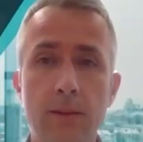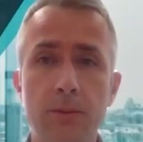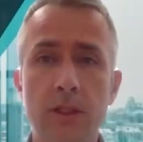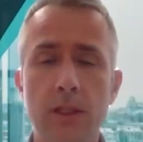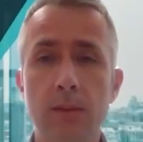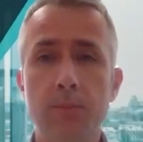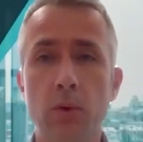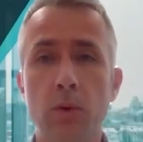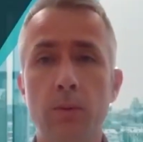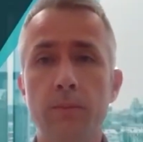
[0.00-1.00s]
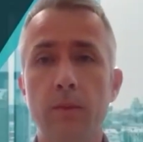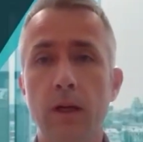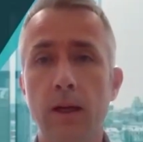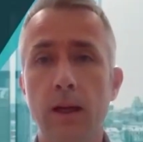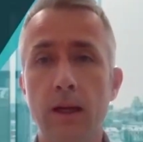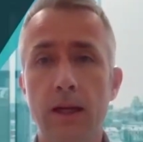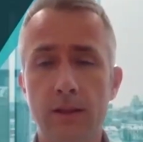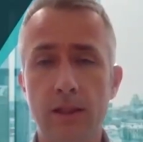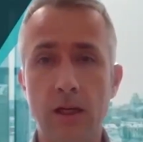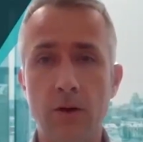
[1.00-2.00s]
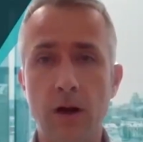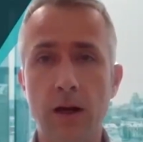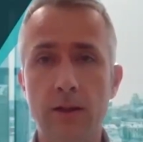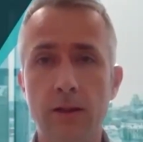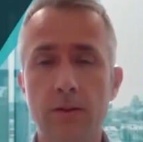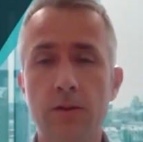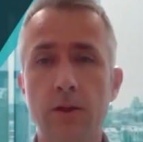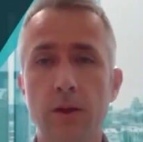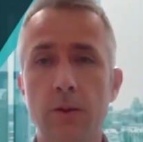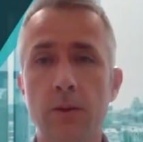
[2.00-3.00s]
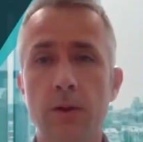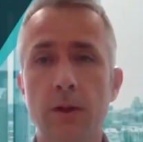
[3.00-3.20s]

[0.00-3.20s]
deep sea port at Takoradi. So